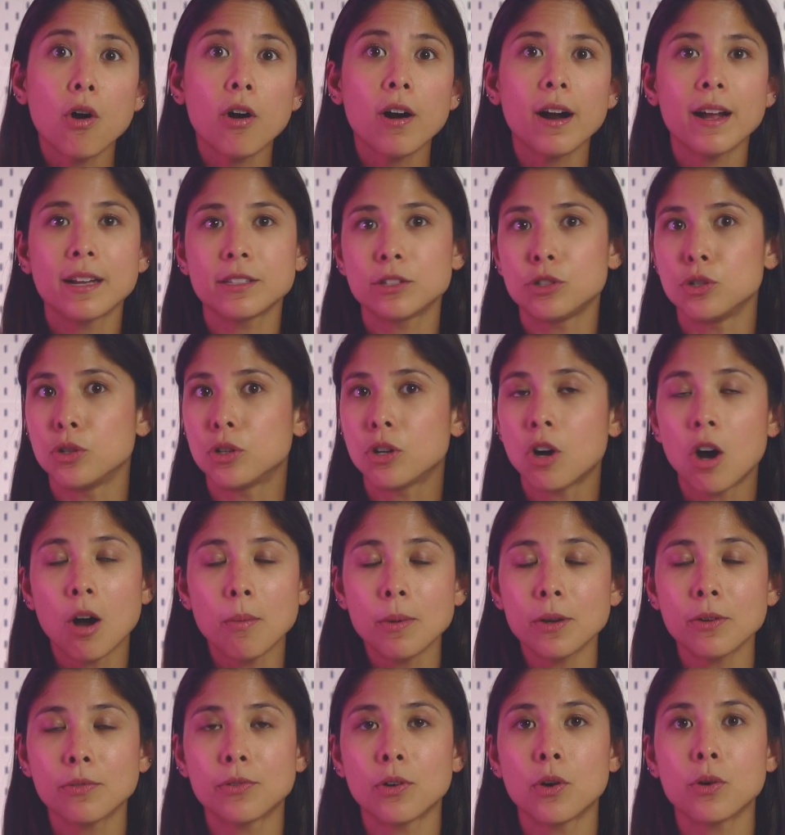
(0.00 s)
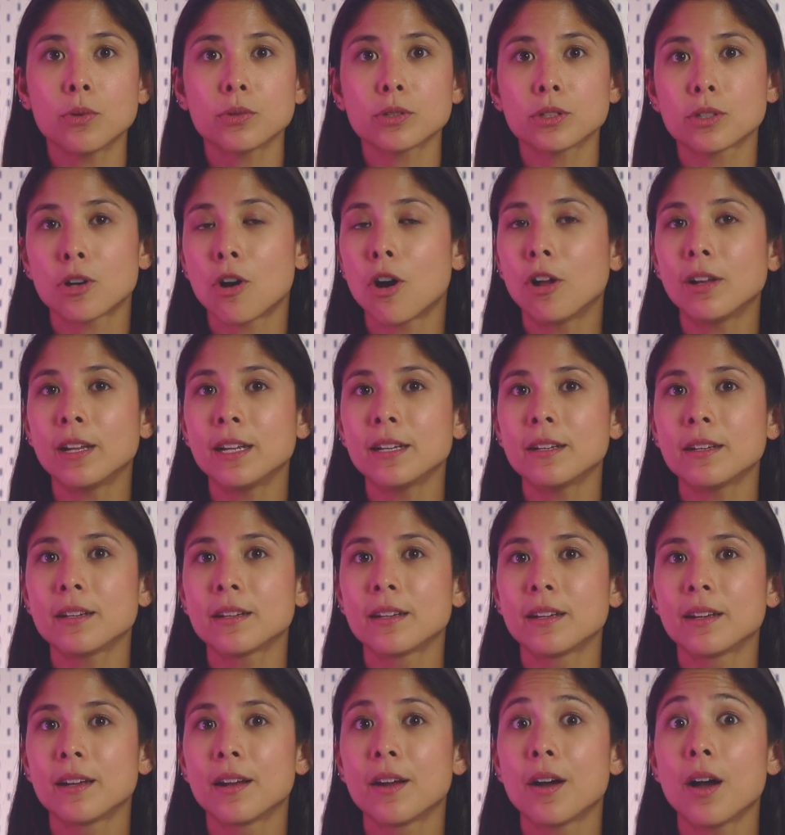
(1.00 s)
or as you common folks call
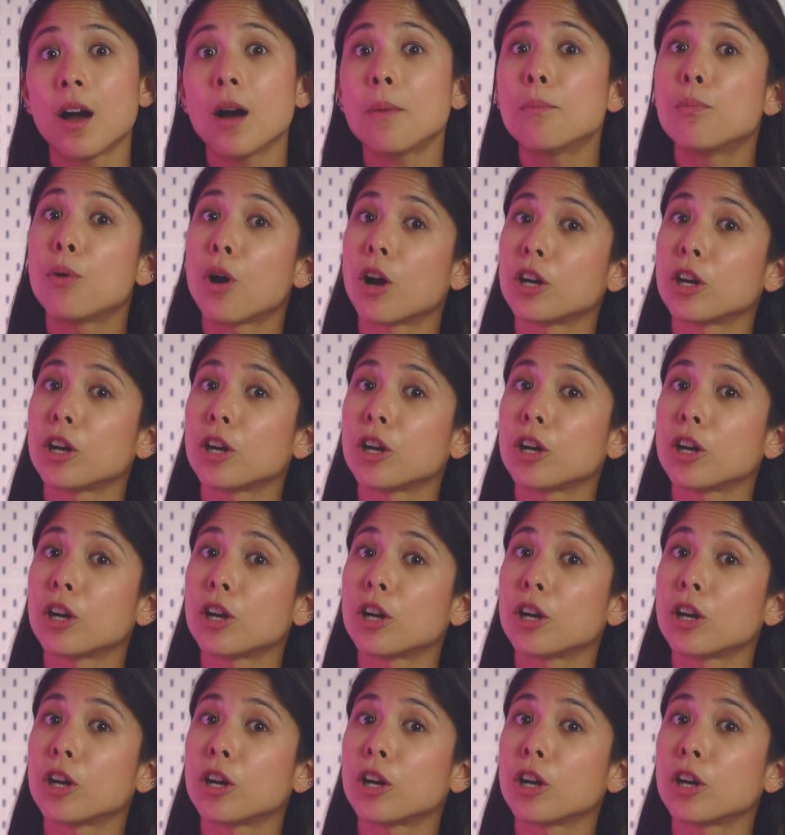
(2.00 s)
it, a